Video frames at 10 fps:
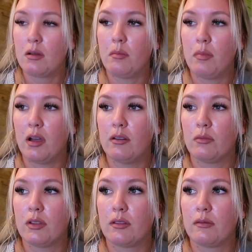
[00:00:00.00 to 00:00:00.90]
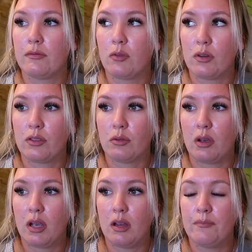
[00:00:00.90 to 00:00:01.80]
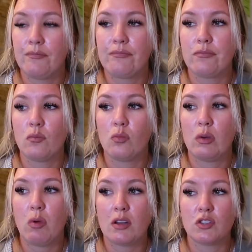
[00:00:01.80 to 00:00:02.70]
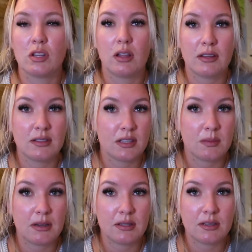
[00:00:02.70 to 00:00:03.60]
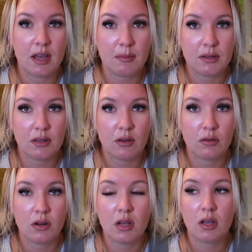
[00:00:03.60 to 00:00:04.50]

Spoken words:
But with 4th grade, we watched the lines and spaces episode,